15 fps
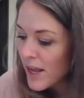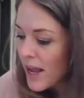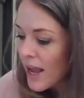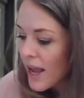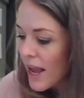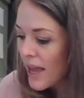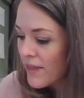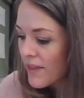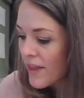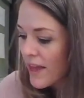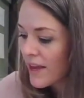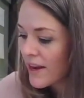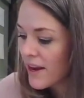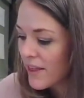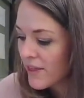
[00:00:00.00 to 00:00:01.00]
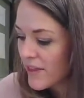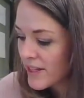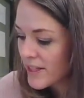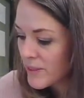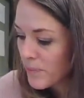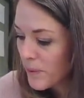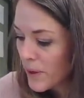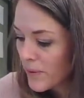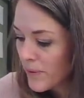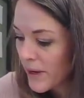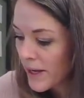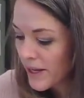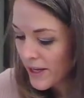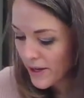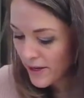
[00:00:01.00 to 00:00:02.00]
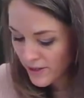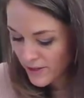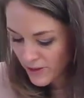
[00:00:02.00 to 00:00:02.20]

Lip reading: And then this per right here,